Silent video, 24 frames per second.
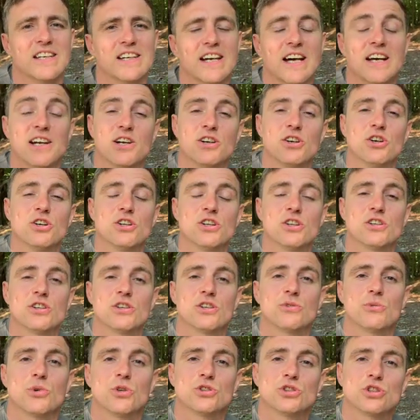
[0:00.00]
And I know that
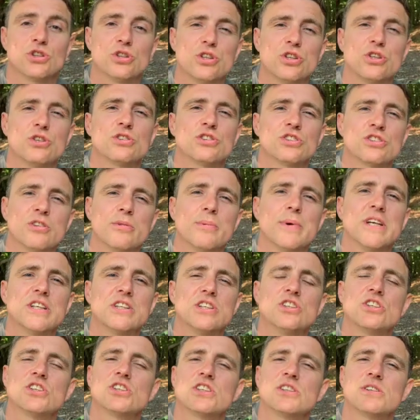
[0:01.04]
what Julie does to me, she
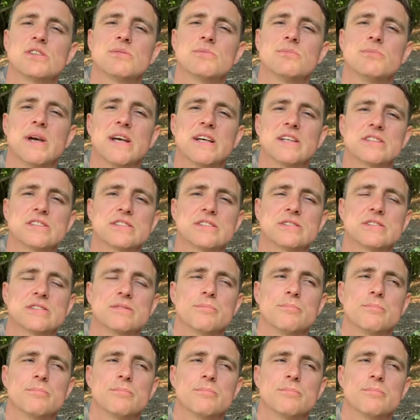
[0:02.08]
just makes